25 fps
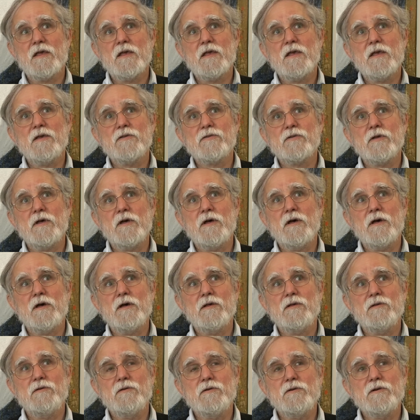is a
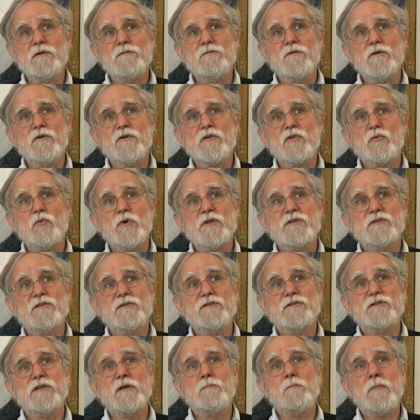universe which
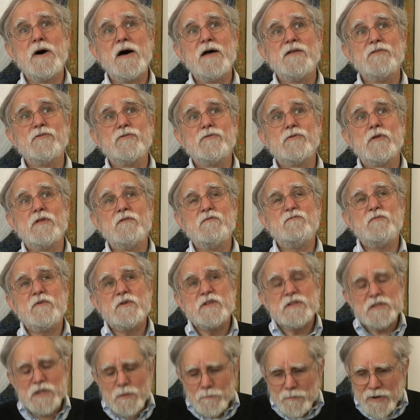is
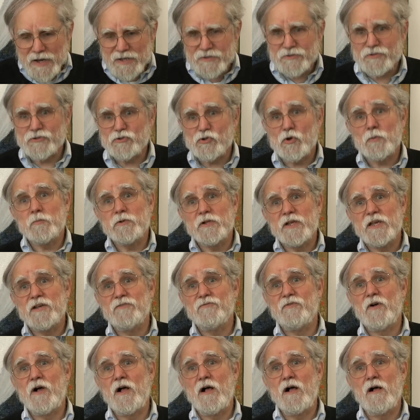demonstrably
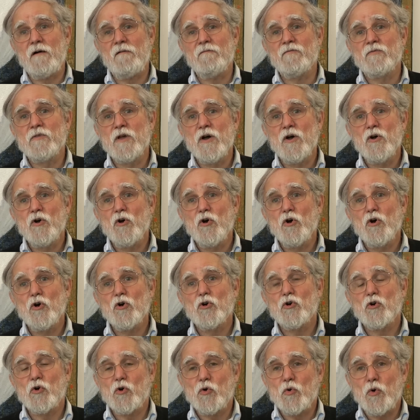involved
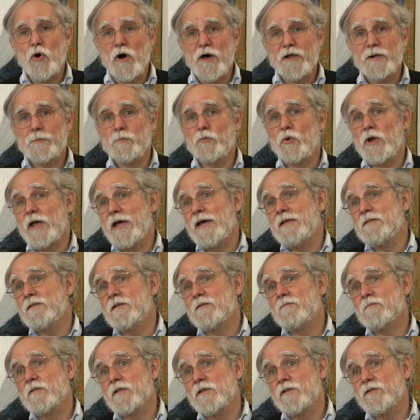quantum
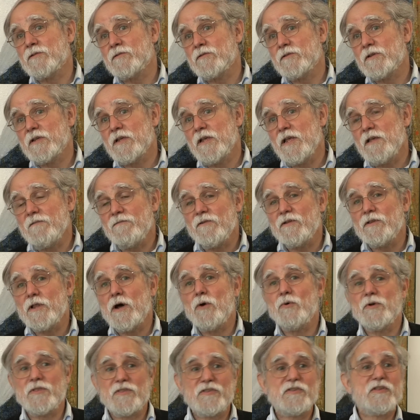randomness, even
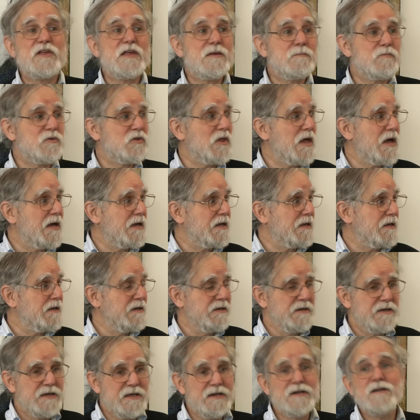though it seems like,
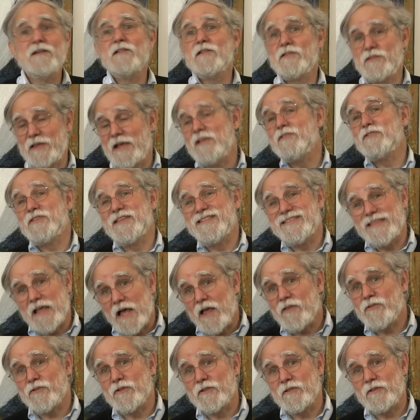and in a sense it
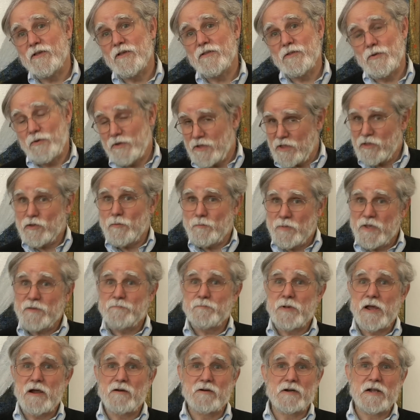doesn't. So it's a
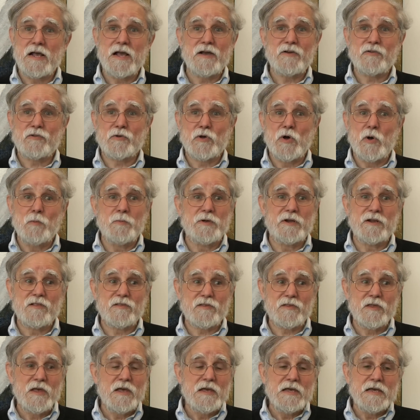bit paradoxical, but
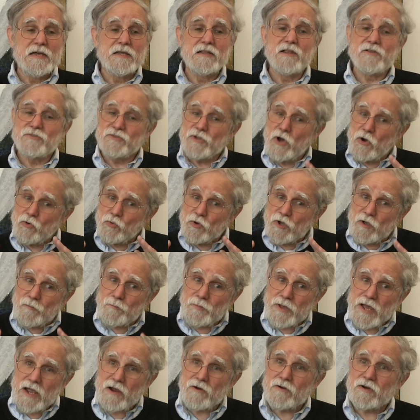it's, there's no real
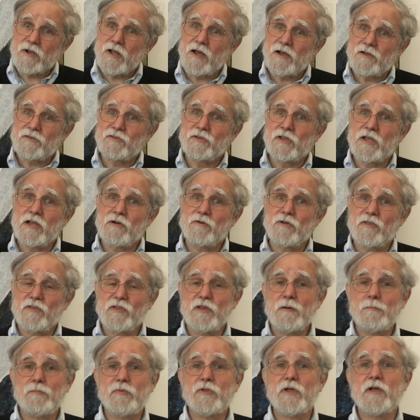paradox here. It's
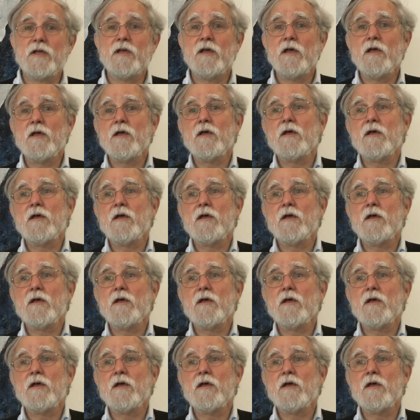simply